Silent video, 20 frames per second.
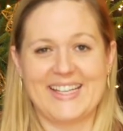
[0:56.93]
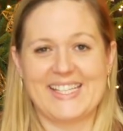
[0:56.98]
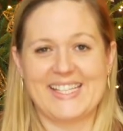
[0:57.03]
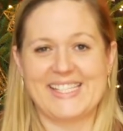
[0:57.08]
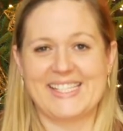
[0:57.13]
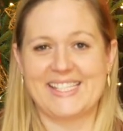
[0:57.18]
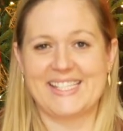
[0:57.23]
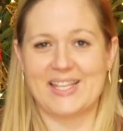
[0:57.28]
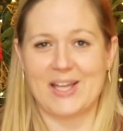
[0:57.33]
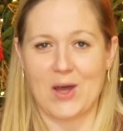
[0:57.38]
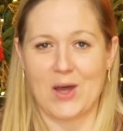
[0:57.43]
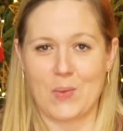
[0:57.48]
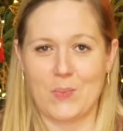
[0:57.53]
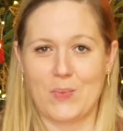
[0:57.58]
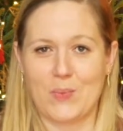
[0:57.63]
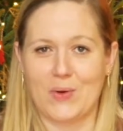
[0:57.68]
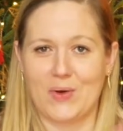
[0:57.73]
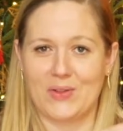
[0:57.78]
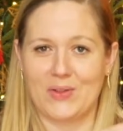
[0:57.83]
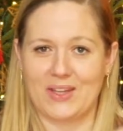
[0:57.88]
stomp
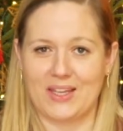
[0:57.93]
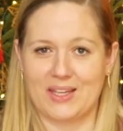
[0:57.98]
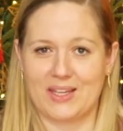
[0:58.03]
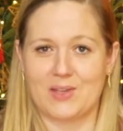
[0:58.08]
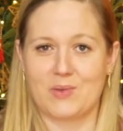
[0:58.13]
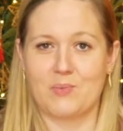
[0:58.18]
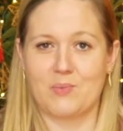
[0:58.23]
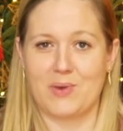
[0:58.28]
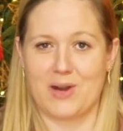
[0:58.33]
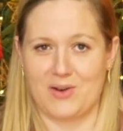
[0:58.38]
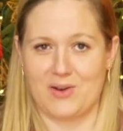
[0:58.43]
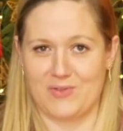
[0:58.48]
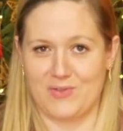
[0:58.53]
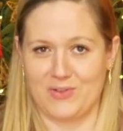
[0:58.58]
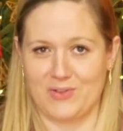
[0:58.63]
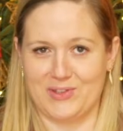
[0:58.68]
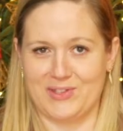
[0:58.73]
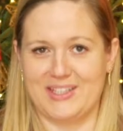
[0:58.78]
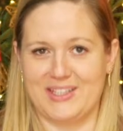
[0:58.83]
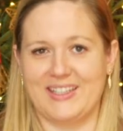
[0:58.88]
on it
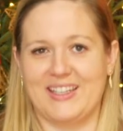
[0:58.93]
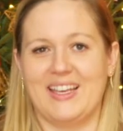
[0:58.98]
barefoot.